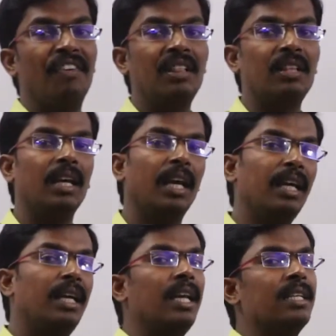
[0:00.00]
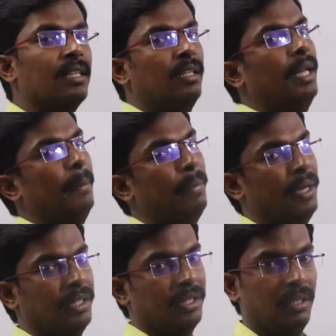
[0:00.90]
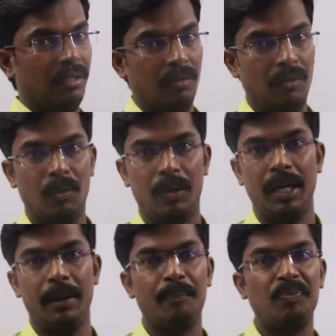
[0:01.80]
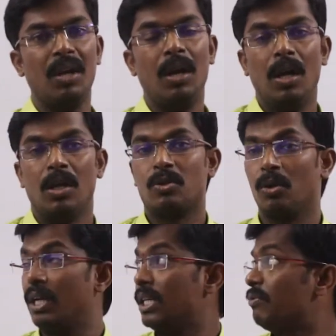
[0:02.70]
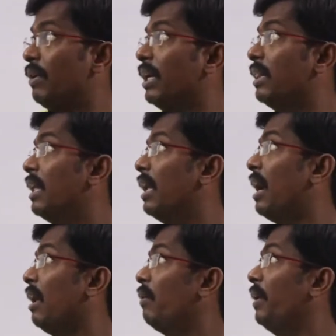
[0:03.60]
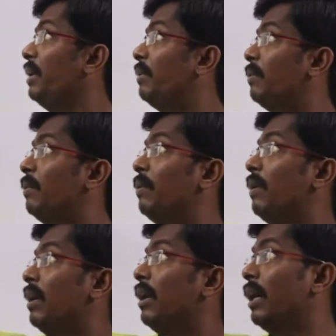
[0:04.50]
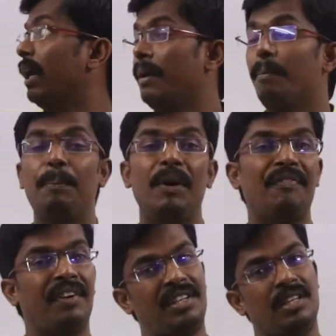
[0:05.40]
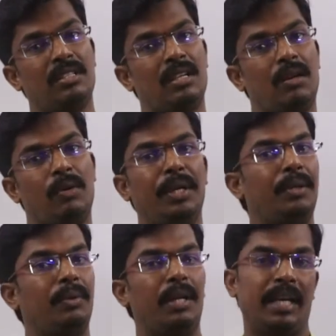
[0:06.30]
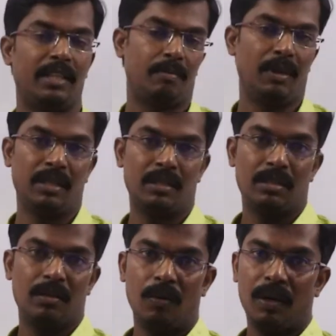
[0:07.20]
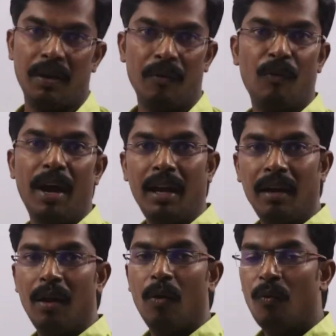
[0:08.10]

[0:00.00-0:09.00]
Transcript: with increase in temperature. Okay, so that's why there are going to imperfections are going to take place. Okay, when